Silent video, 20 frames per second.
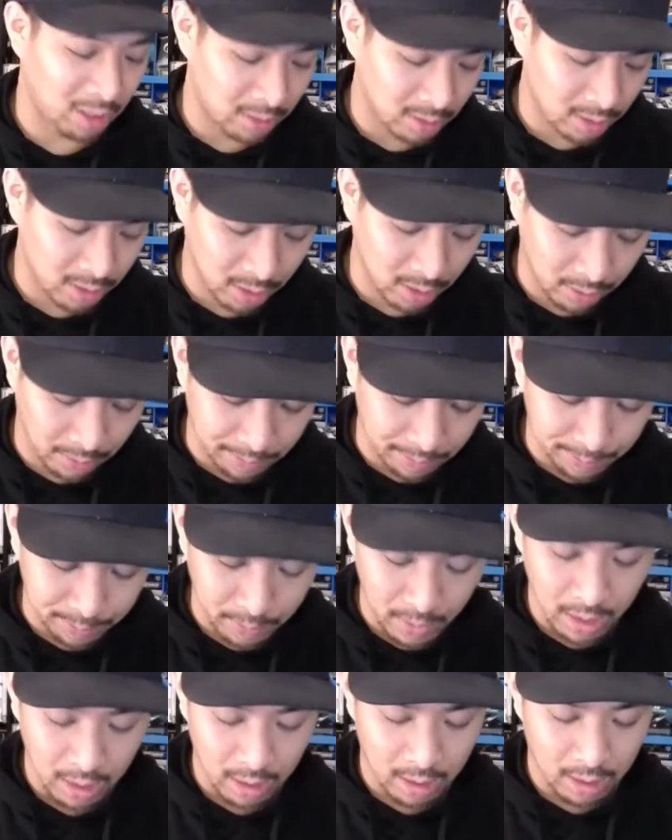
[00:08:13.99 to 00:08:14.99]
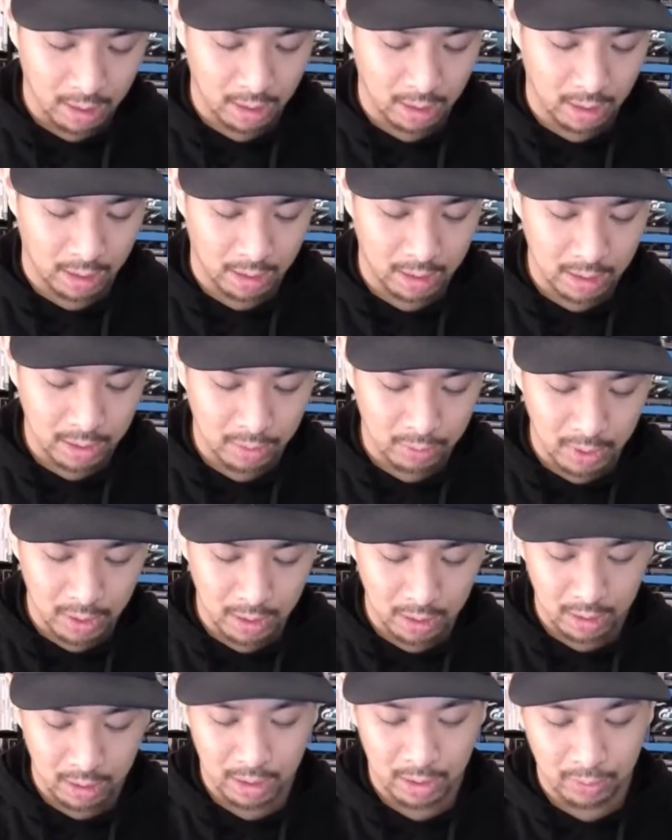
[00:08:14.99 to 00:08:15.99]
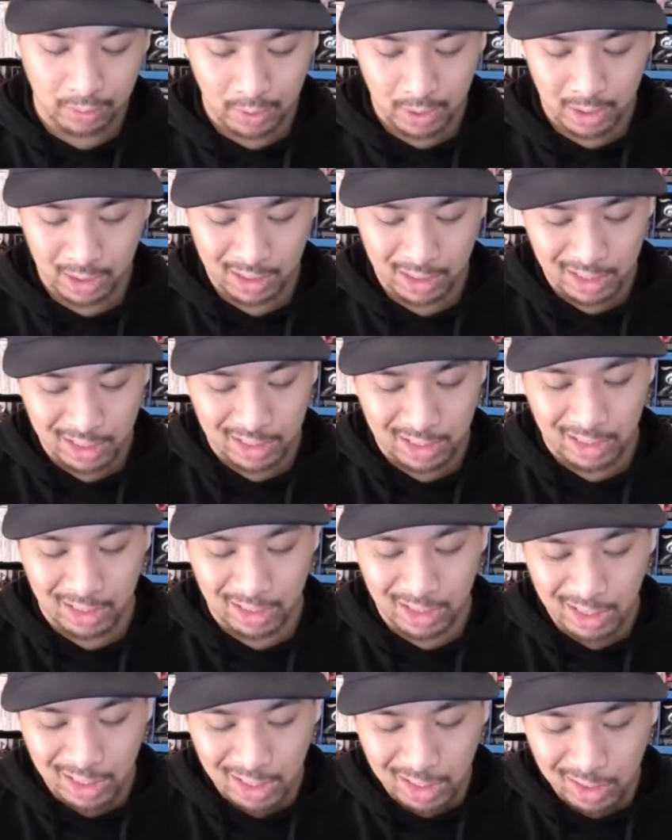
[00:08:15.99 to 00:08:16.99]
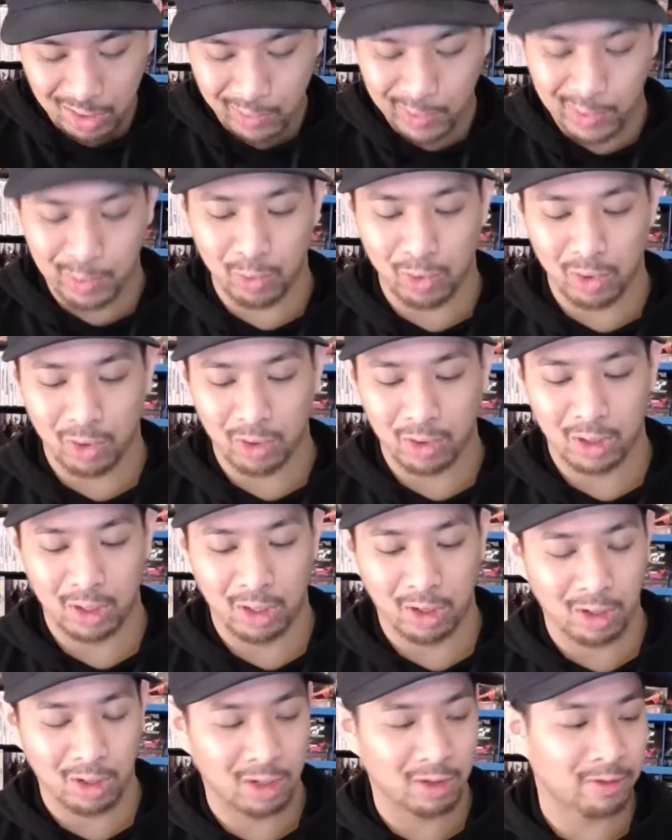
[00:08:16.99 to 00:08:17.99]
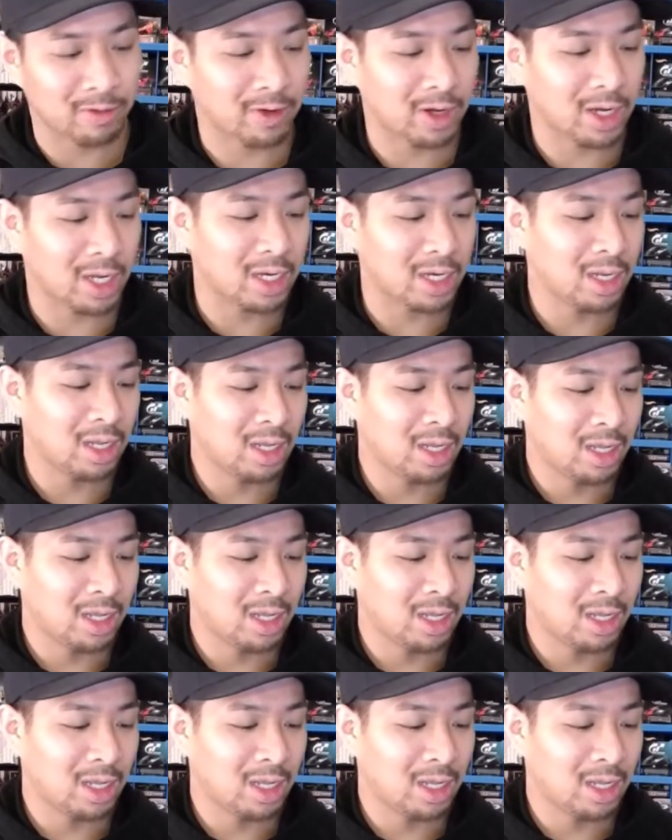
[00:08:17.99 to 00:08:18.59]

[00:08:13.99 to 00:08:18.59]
So this one is a little bit more harder to find.